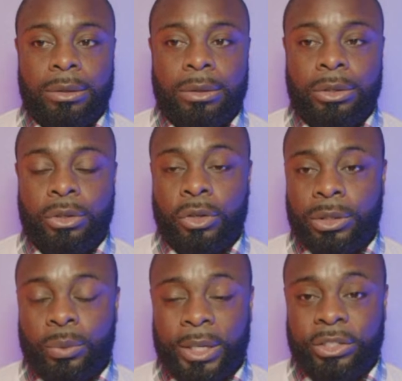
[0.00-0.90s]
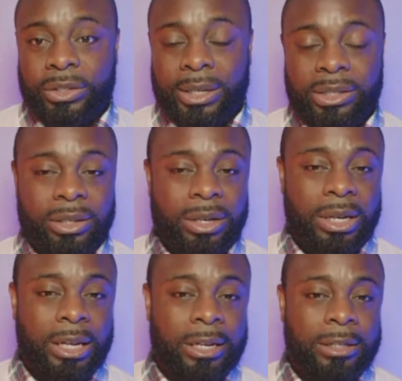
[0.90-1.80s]
New York's Westchester
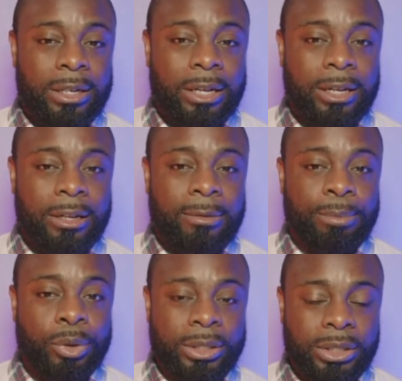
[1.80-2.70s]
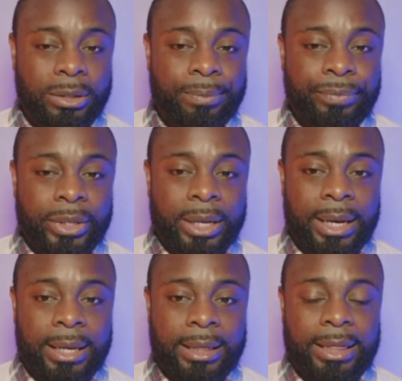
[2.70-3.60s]
and Boston,
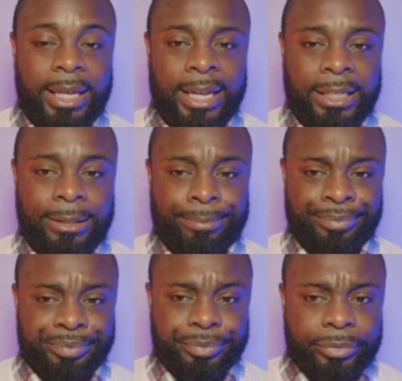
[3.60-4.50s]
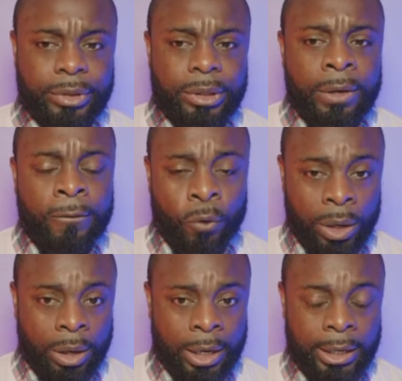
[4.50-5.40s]
and then
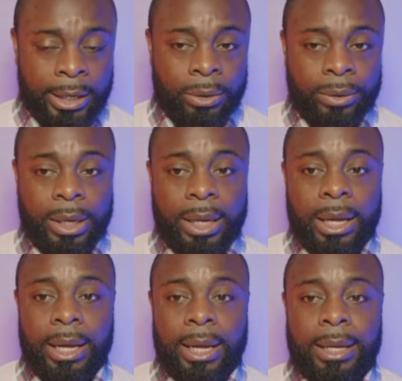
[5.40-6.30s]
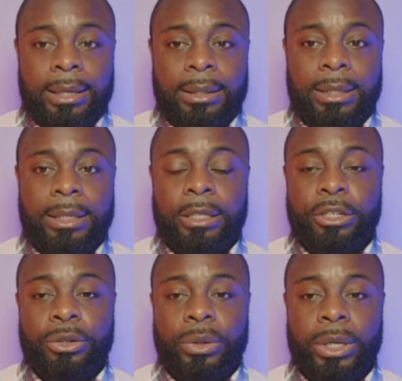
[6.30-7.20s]
Fort Lauderdale. And in the
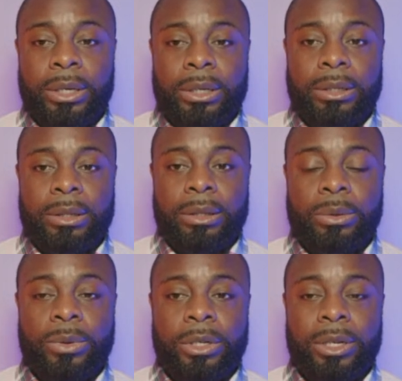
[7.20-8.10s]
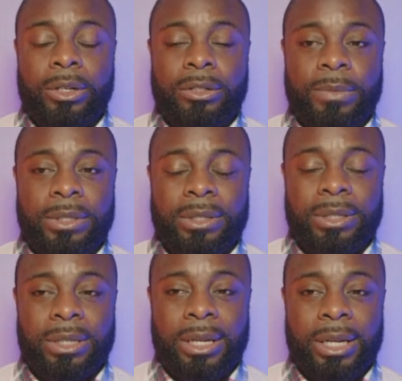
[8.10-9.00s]
new year, there were
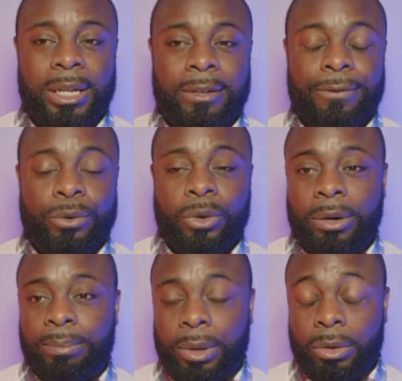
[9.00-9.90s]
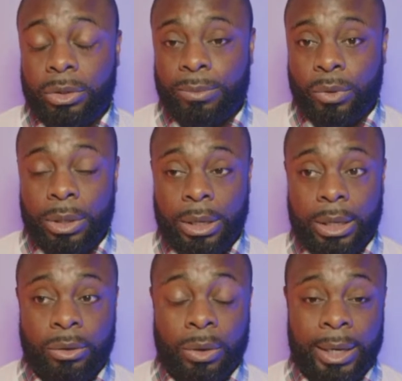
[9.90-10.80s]
announcements for Baltimore
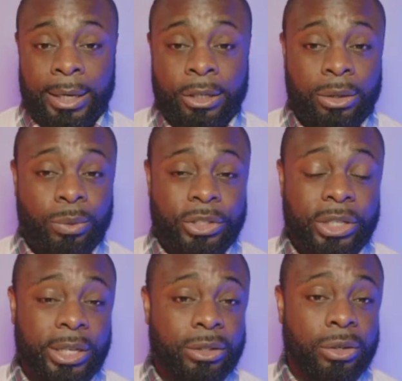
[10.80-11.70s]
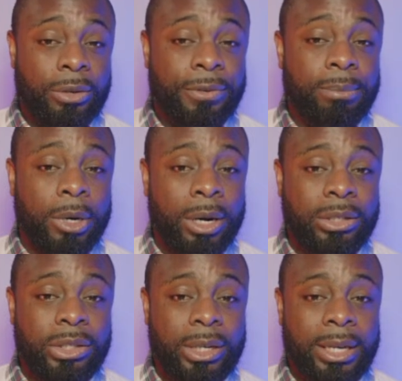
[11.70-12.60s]
and Orlando, which kicked off in
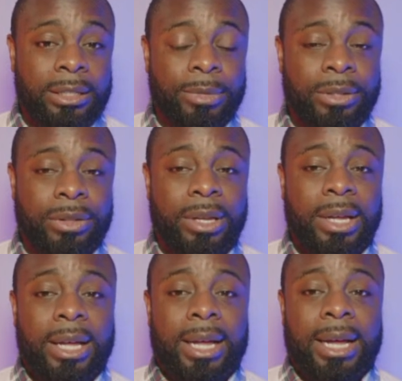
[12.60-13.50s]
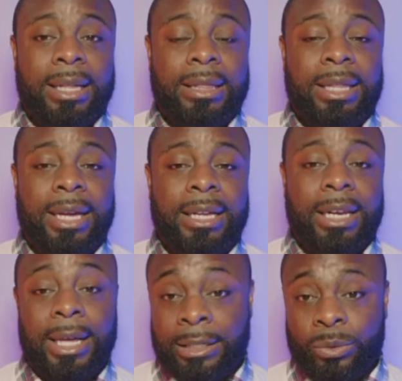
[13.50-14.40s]
March last month. And then
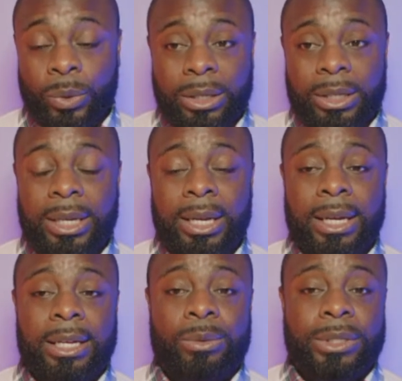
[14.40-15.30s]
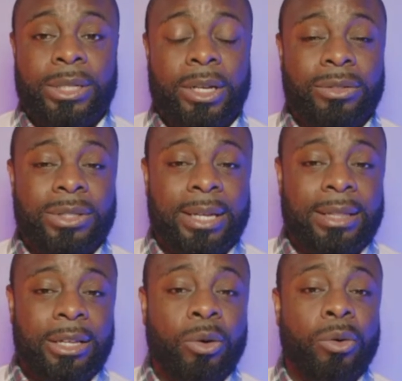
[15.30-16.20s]
last week, it was announced that
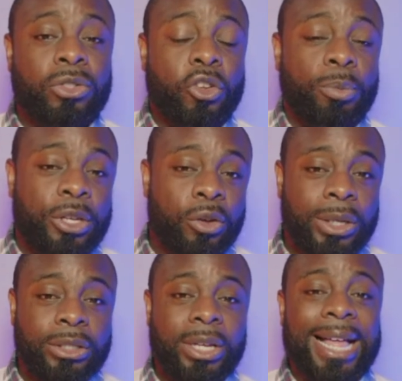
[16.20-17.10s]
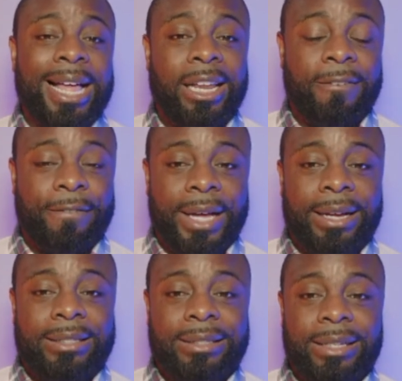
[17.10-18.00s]
they'll also be going to
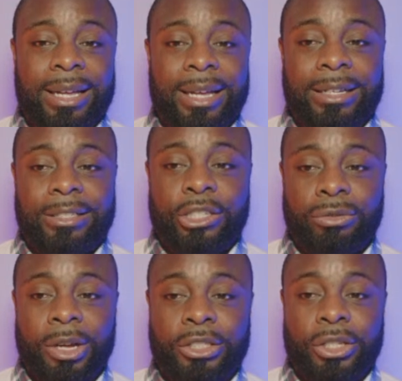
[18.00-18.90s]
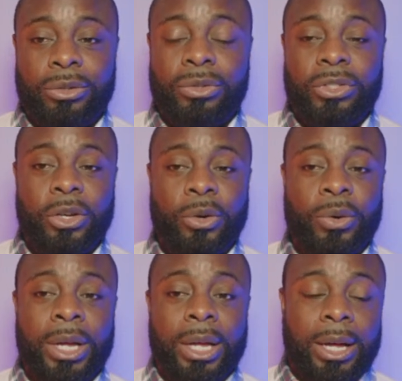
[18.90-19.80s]
Halifax and Toronto.
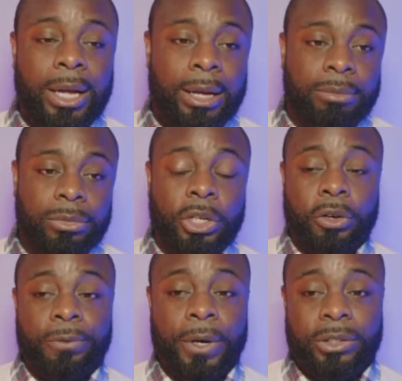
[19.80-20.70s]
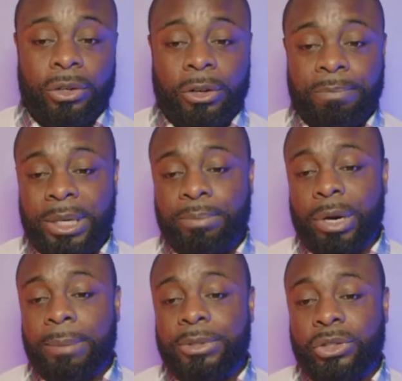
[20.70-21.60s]
So, you know, first of all, big
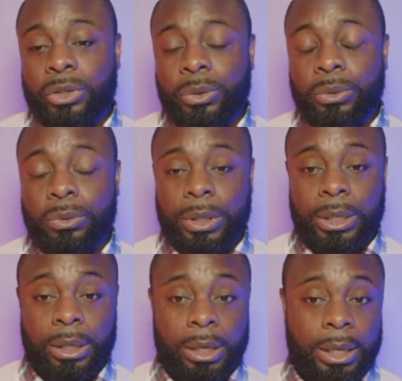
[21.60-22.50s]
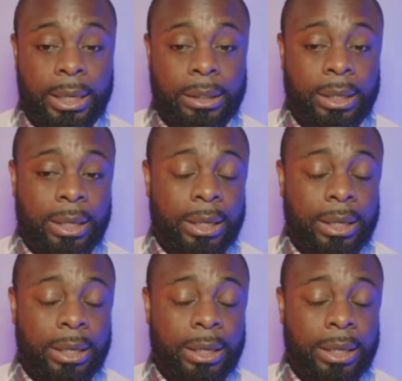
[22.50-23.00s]
props to the airline.